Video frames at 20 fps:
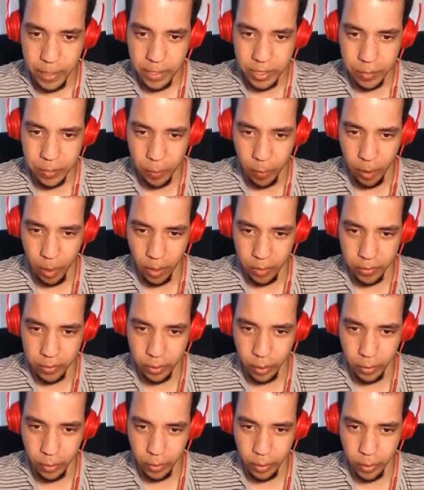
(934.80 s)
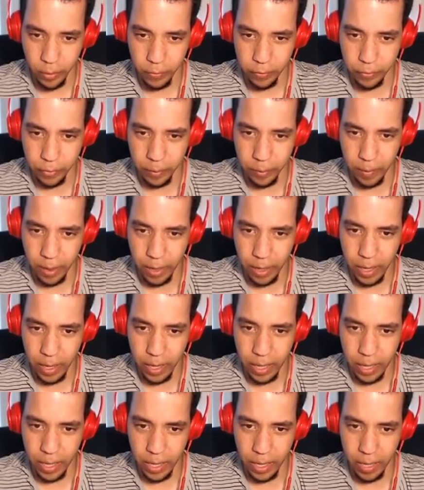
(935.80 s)
Mist Ball. Don't go for
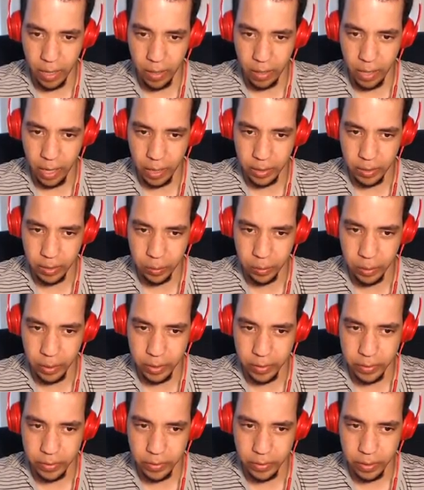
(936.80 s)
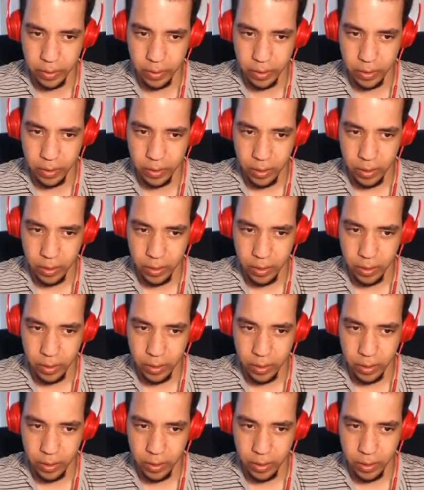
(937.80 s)
my Aerodactyl, please.